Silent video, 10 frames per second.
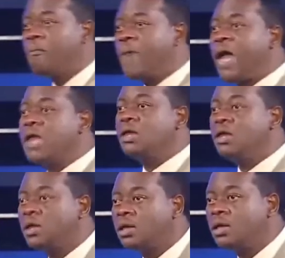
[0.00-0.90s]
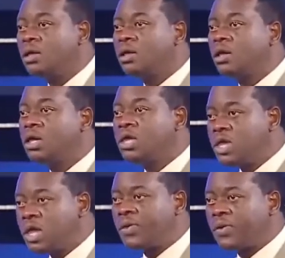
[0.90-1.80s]
by
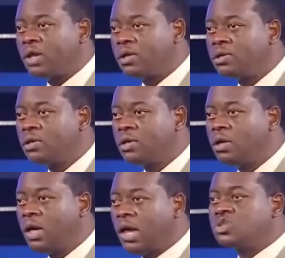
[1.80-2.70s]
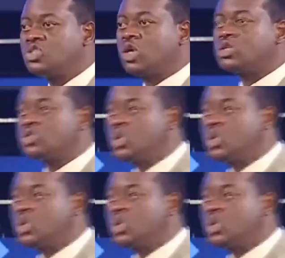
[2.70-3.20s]
hearing. And just